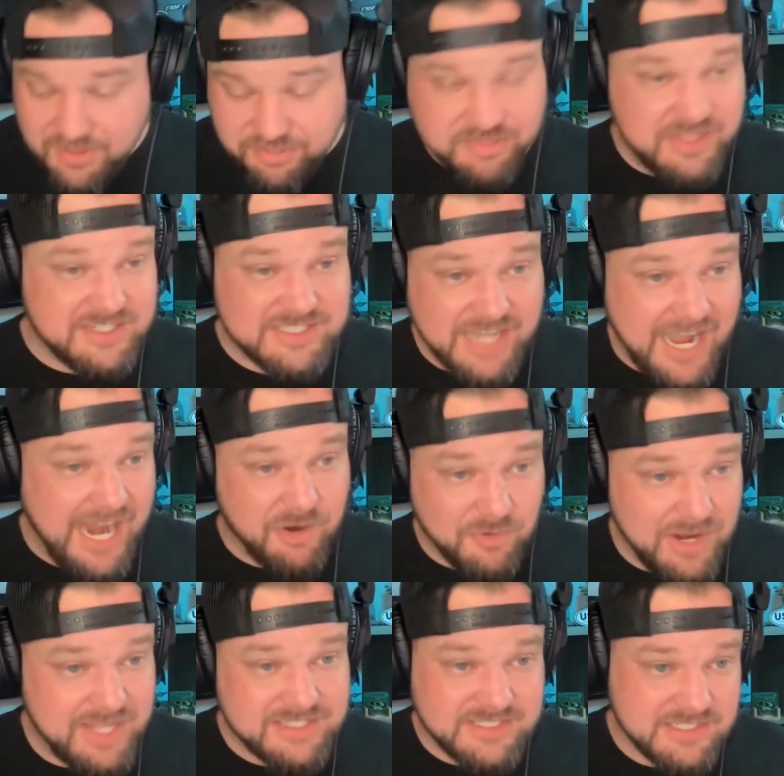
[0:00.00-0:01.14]
this
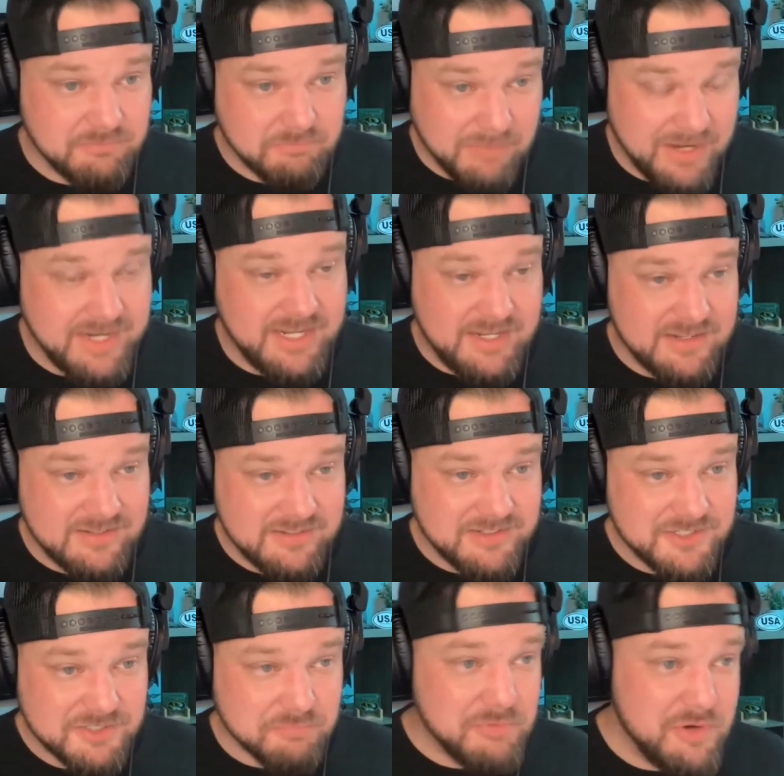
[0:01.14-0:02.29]
IRS money,
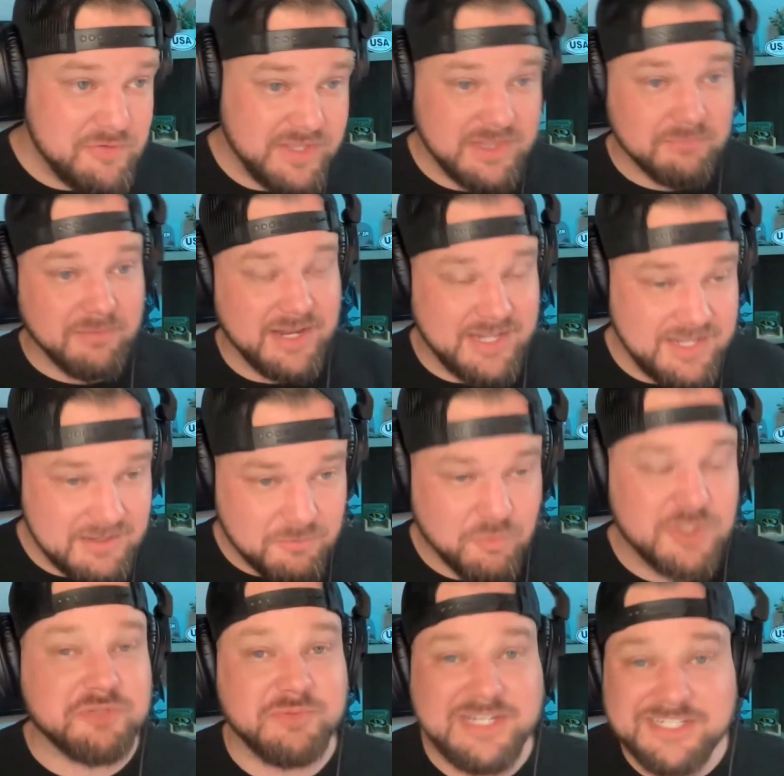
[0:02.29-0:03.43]
moving the money,
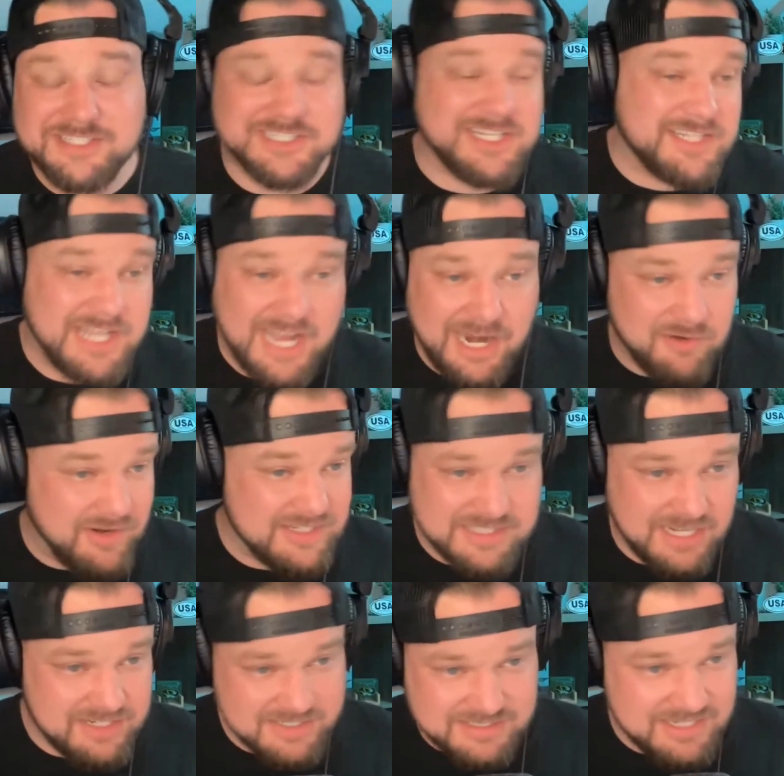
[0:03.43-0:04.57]
which means that the IRS
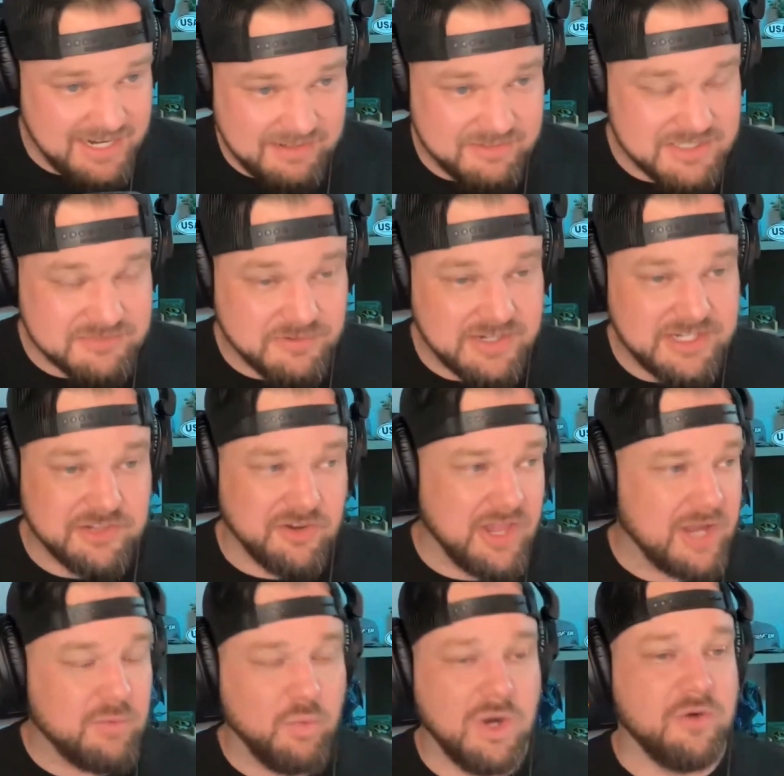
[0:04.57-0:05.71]
now does not have this funding. They're
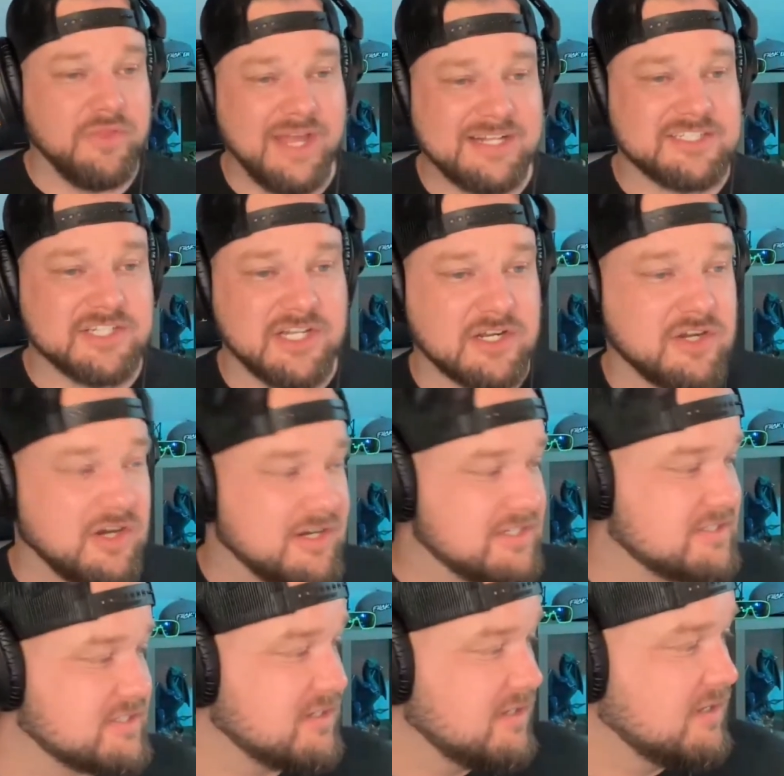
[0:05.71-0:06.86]
like, whoa, that's going to
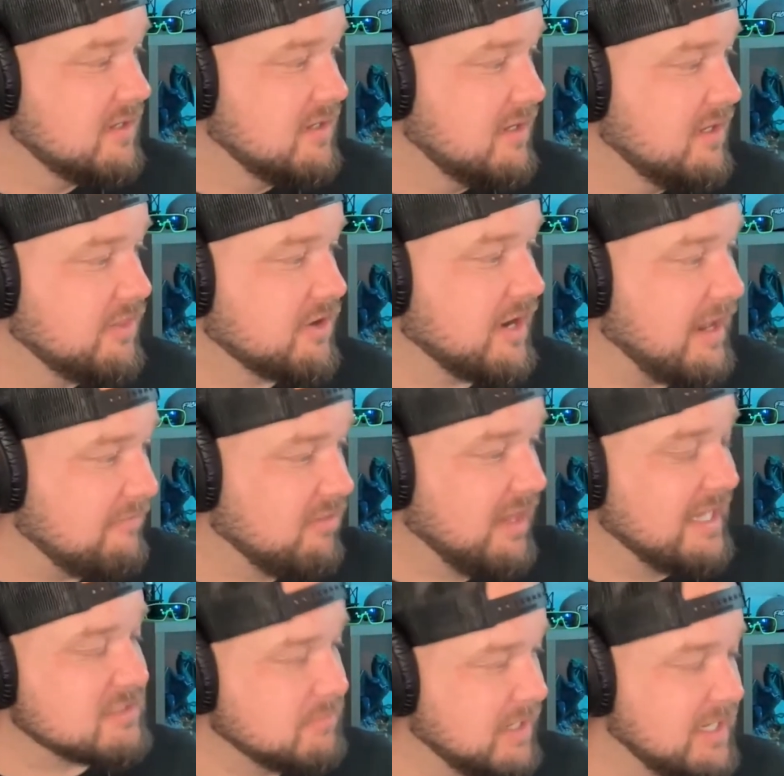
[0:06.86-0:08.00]
cause, they're going to have
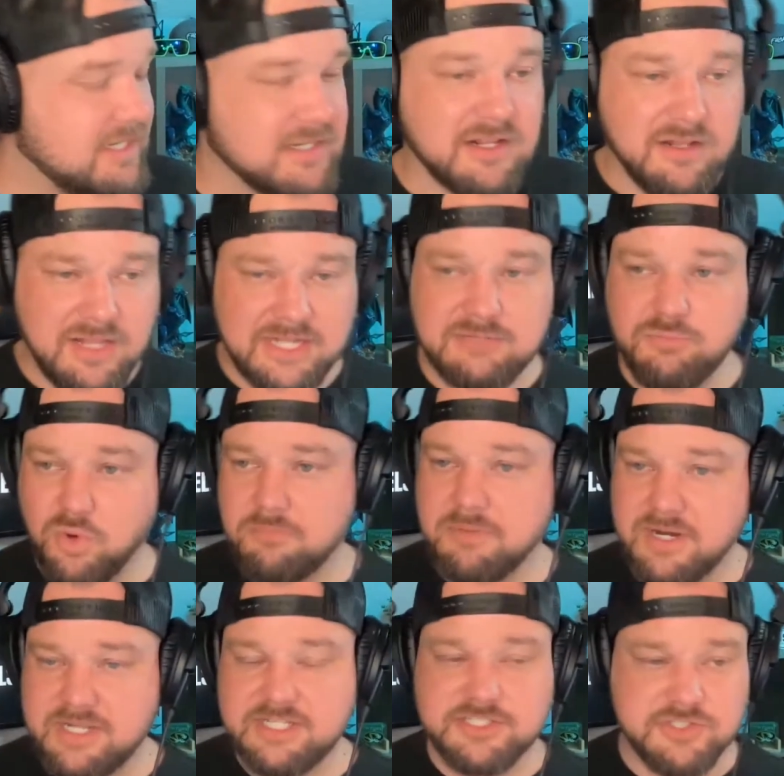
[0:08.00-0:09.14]
less money to collect more
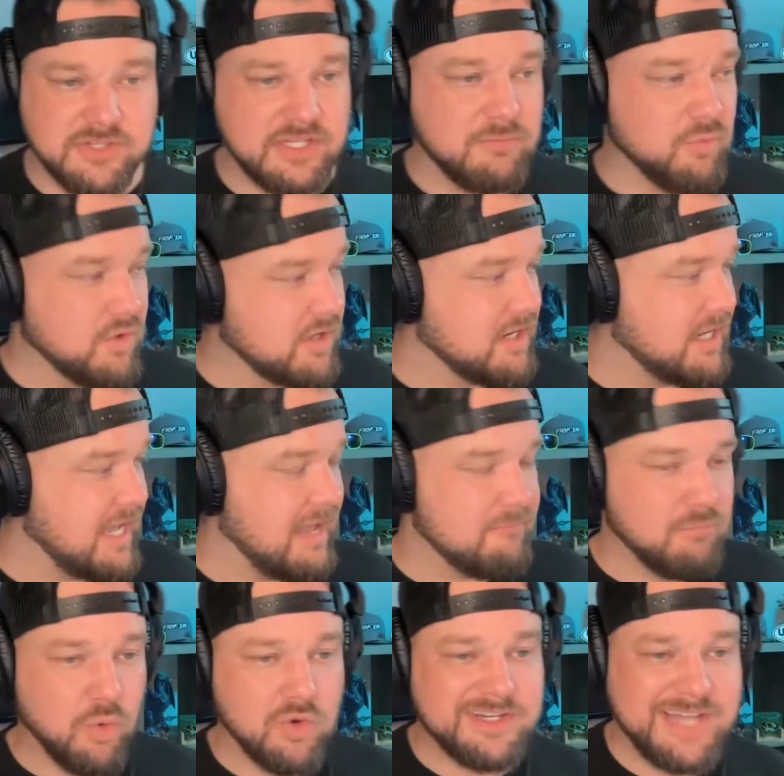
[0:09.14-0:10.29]
money. So then we're going to have
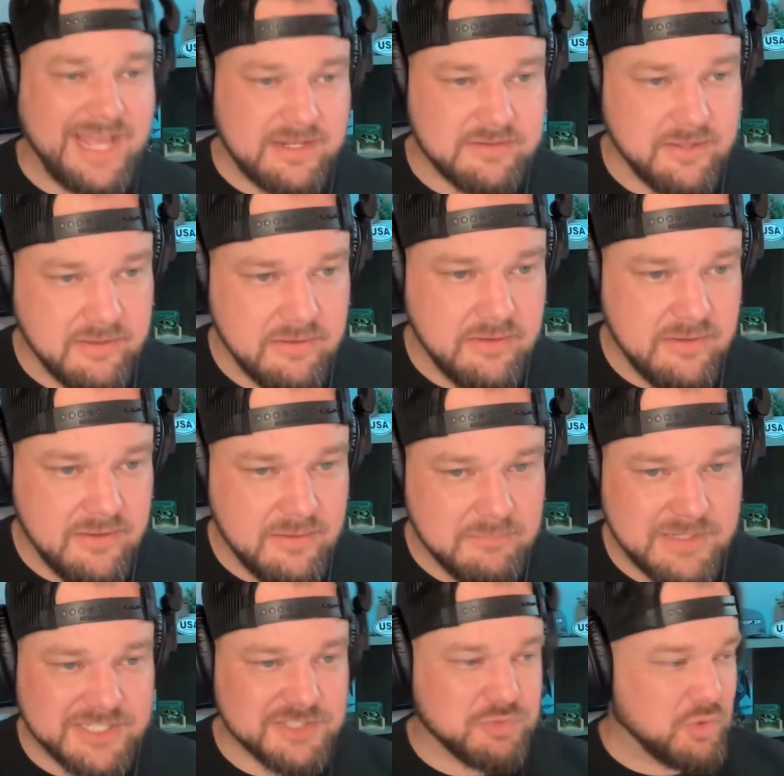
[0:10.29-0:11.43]
more debt
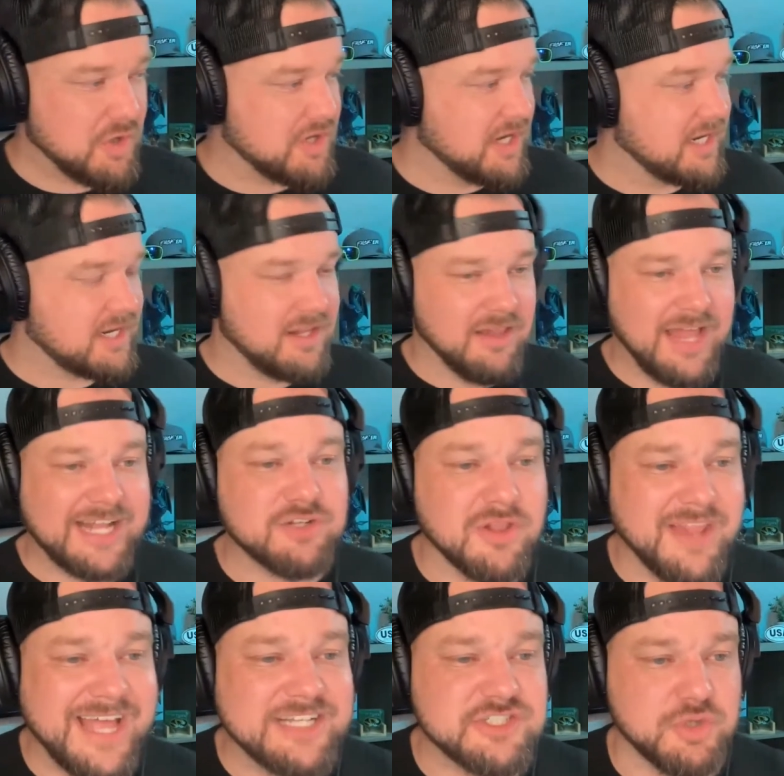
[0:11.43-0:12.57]
because we're going to collect
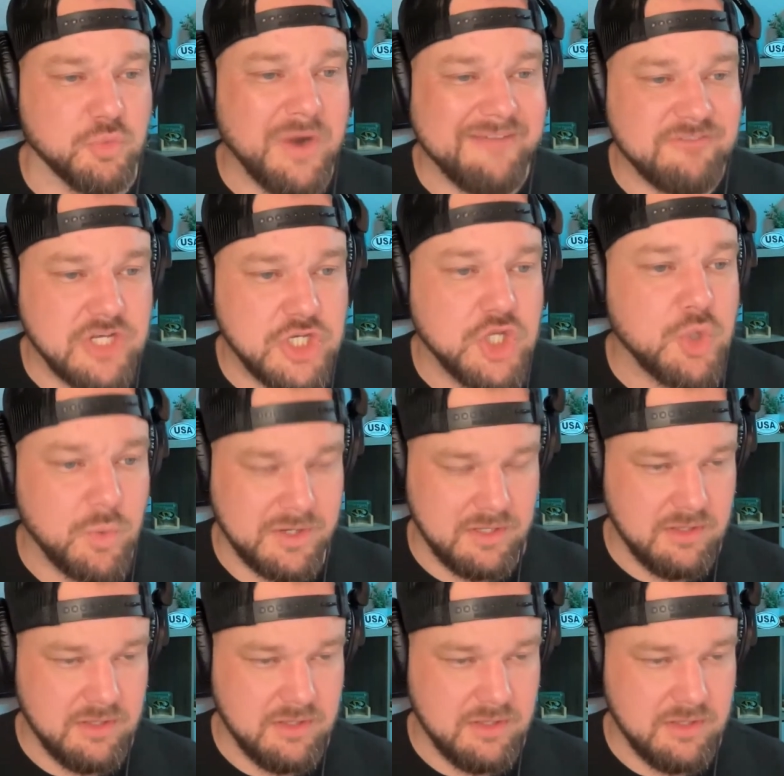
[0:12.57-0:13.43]
less revenue.